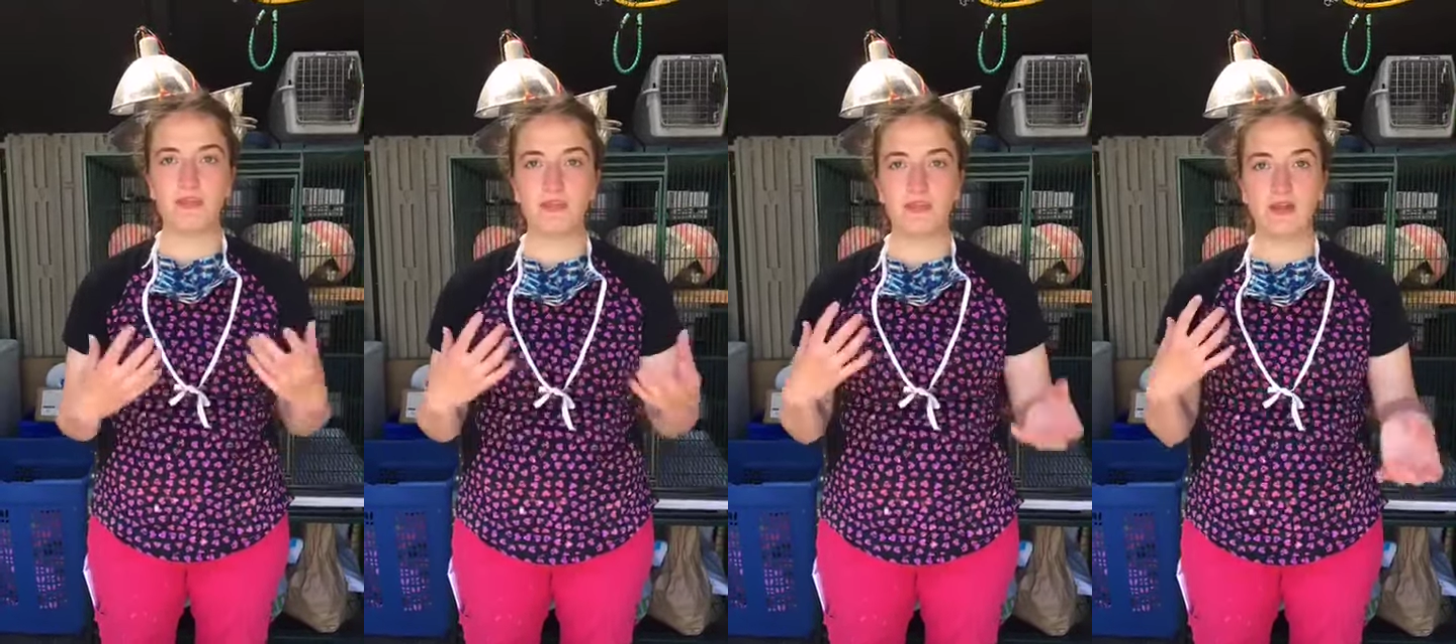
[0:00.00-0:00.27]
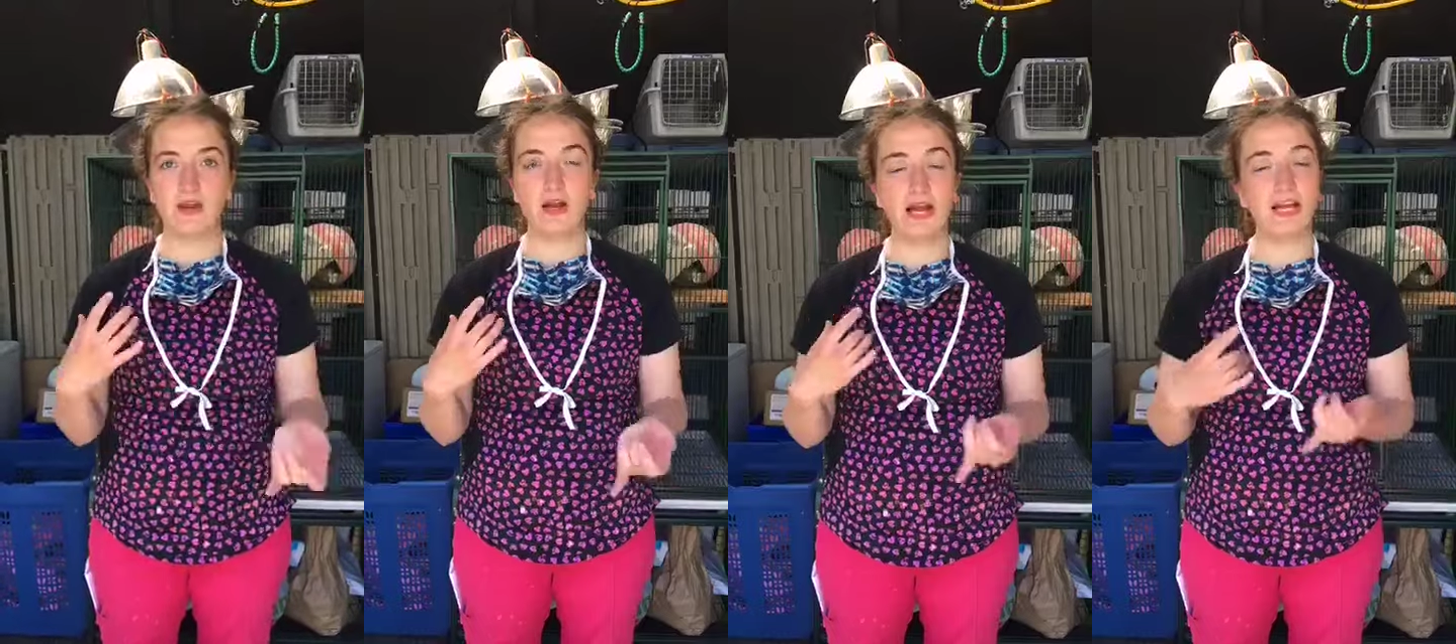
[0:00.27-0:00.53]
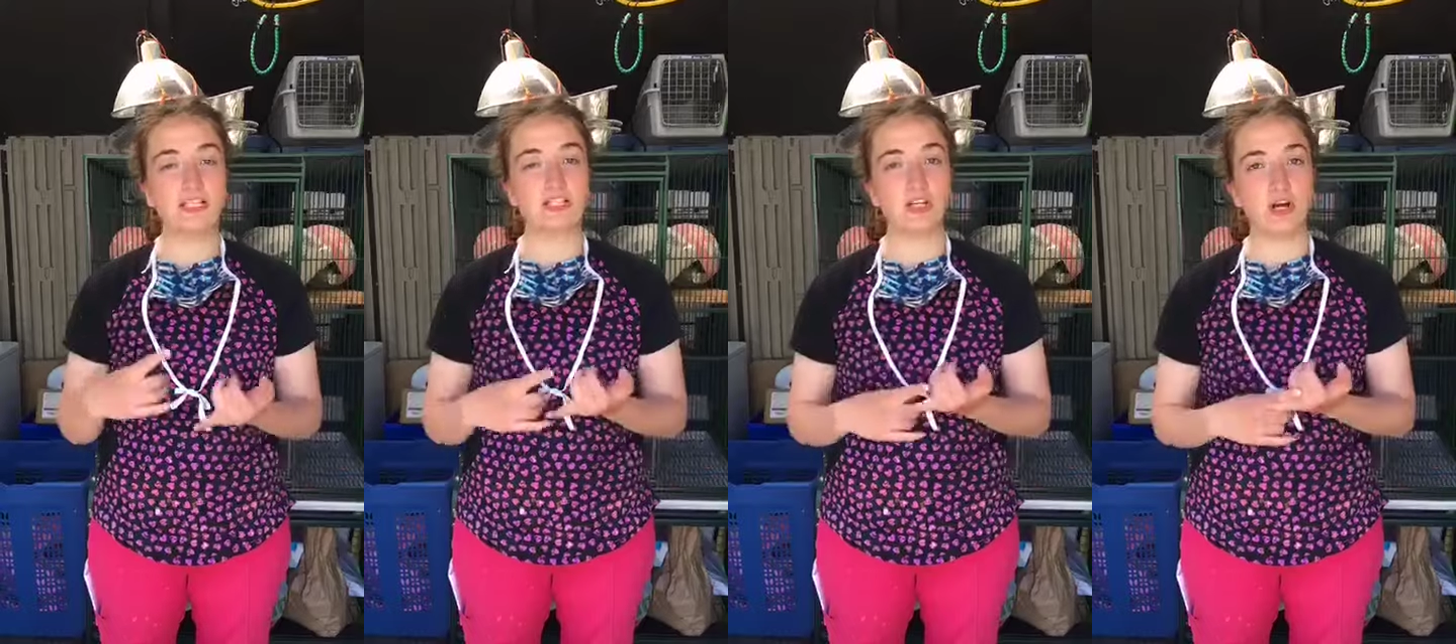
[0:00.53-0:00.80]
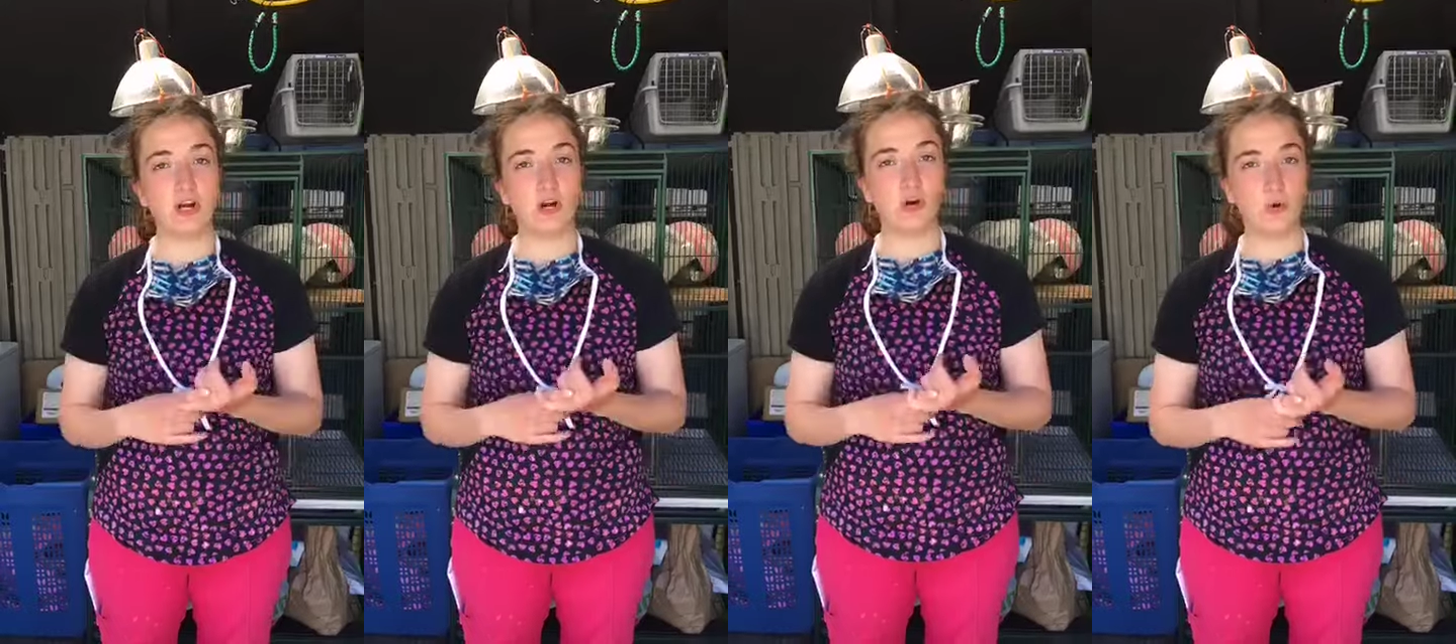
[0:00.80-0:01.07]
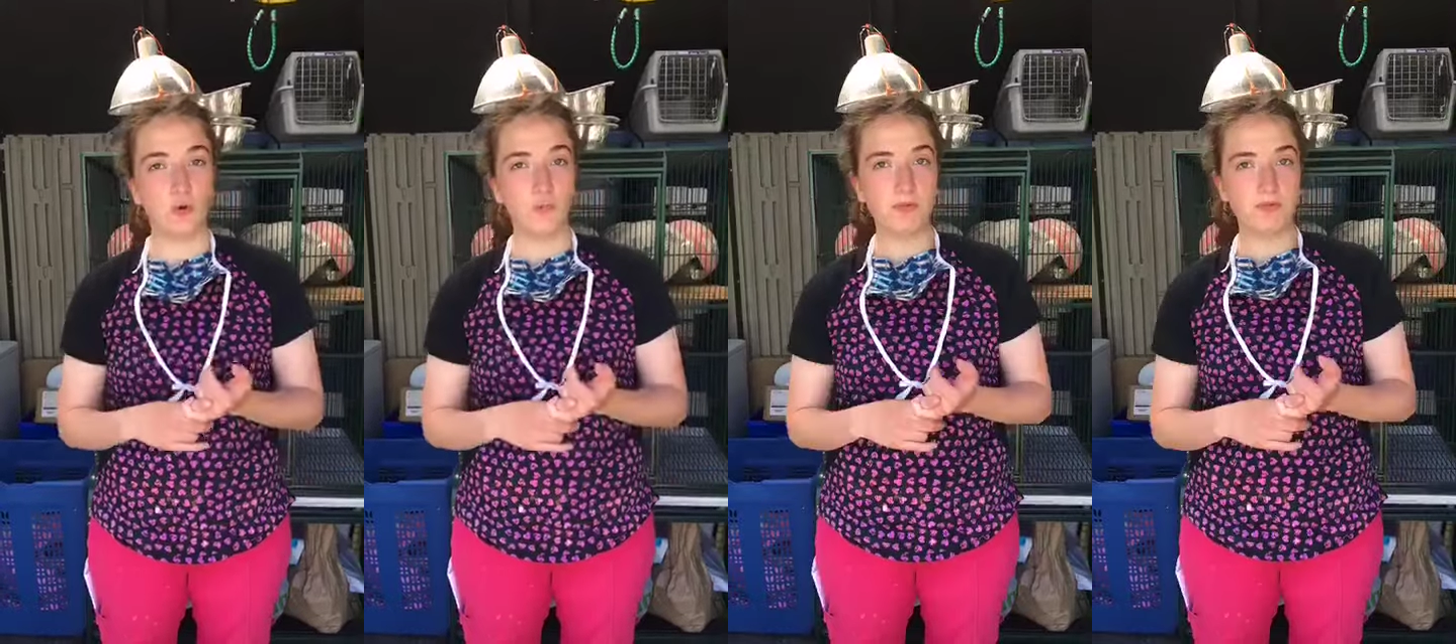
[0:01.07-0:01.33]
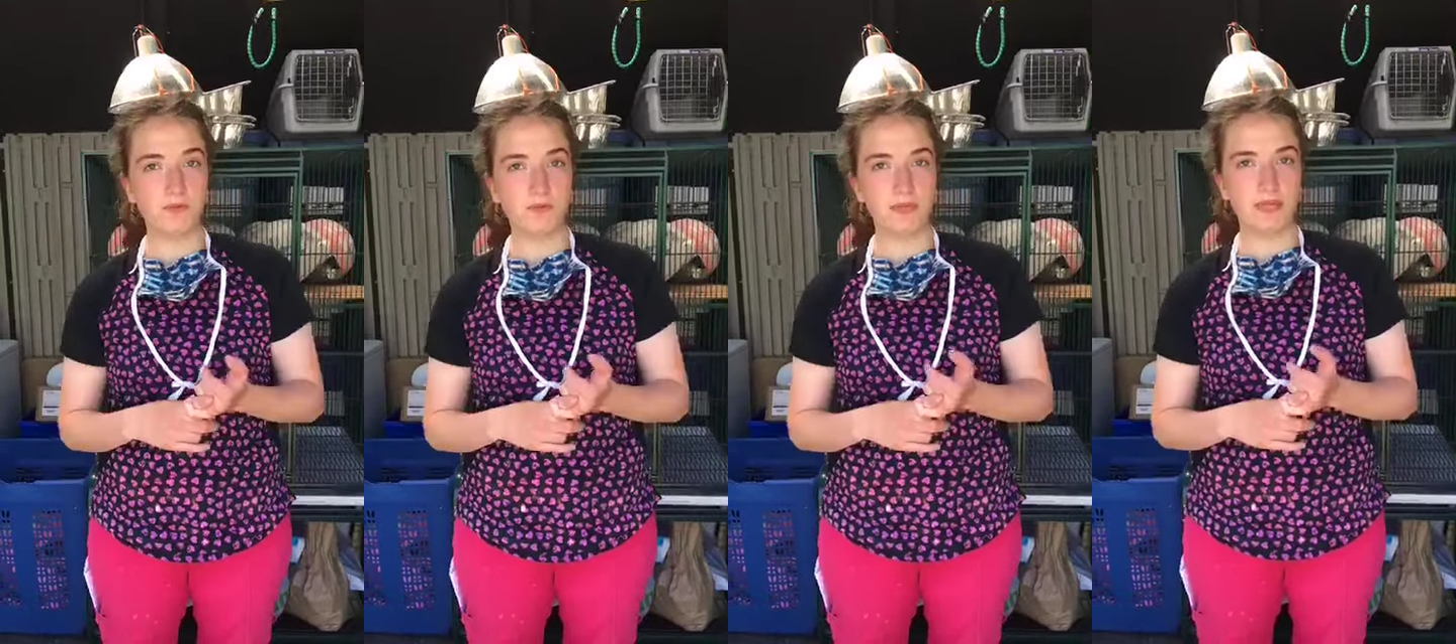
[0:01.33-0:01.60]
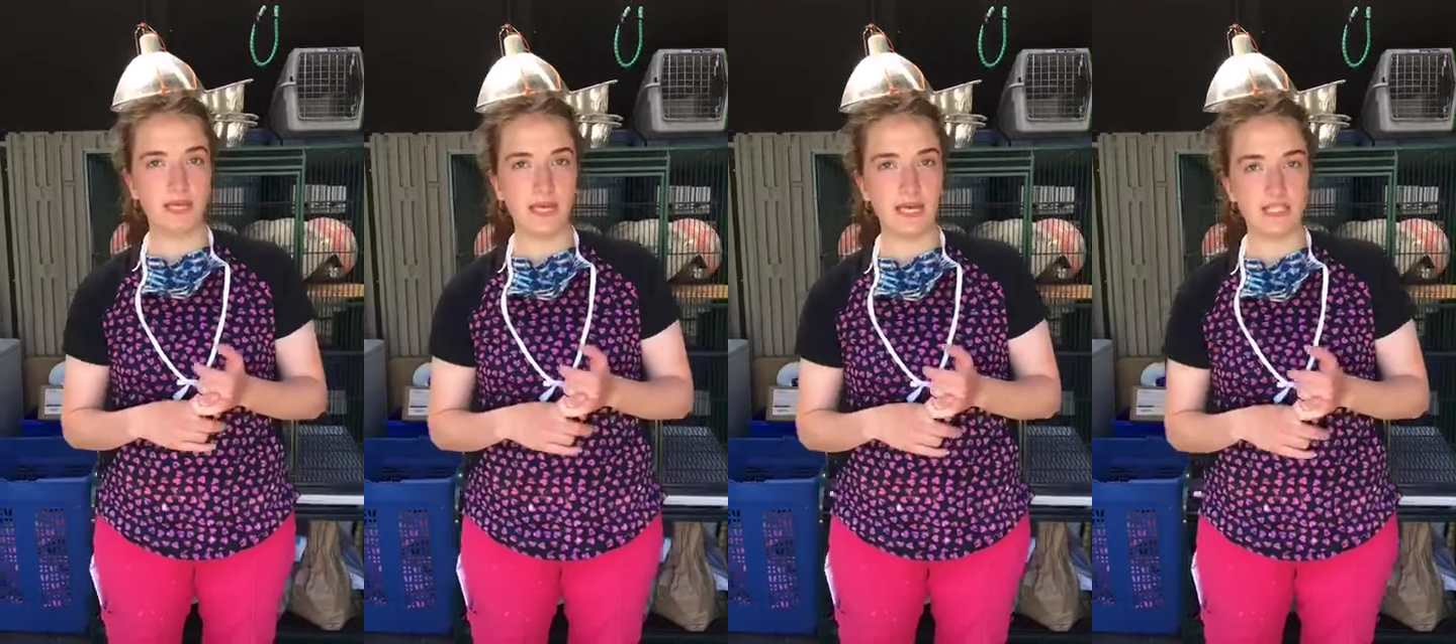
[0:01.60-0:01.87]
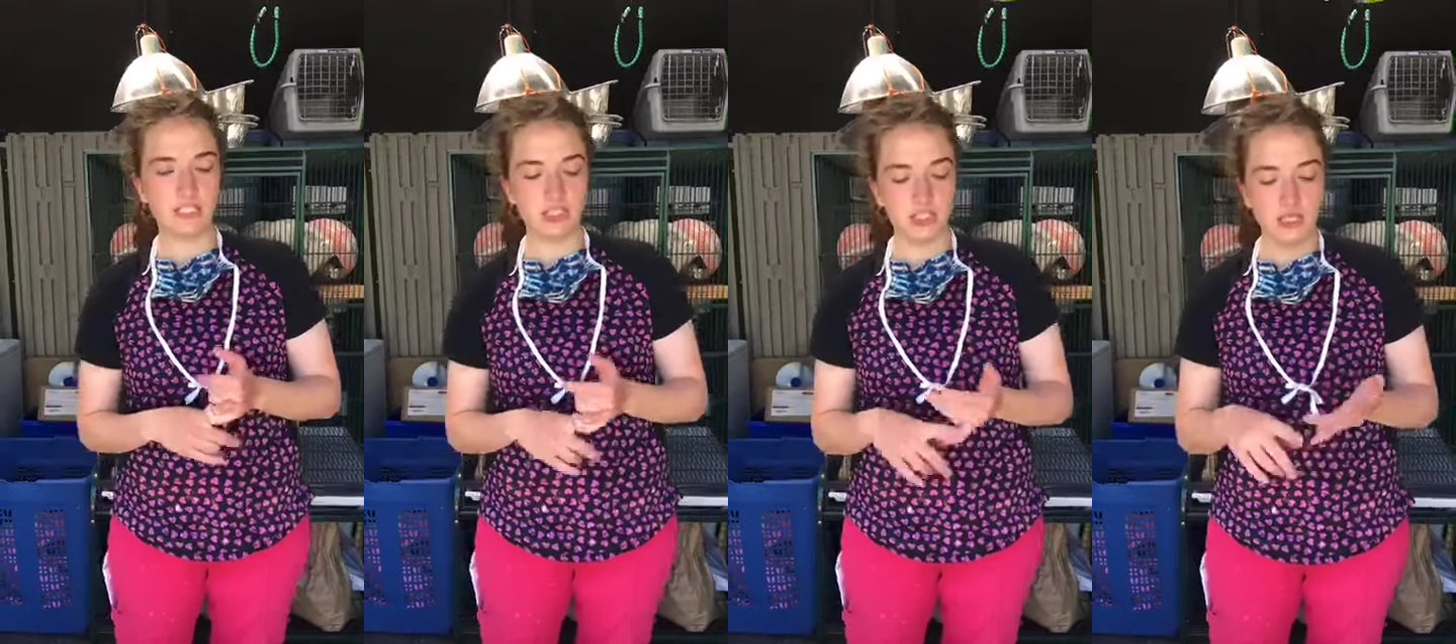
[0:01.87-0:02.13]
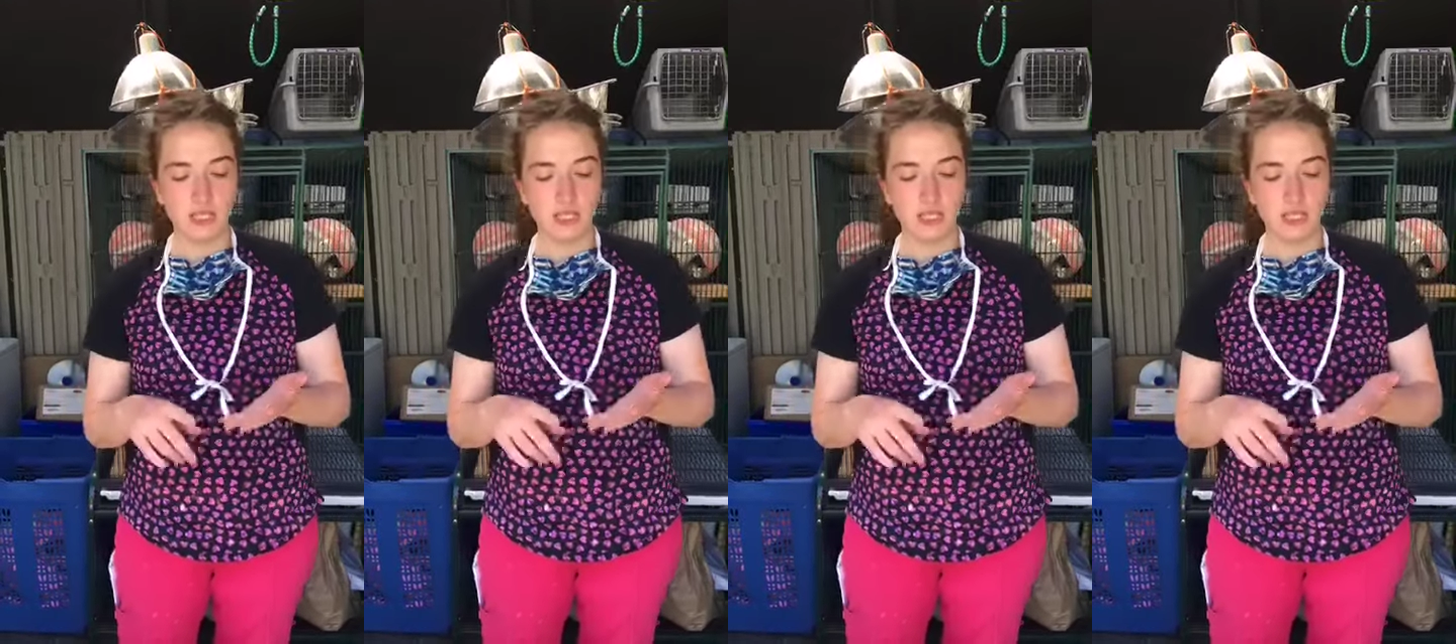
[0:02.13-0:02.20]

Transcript: Their eyes are open when they hatch,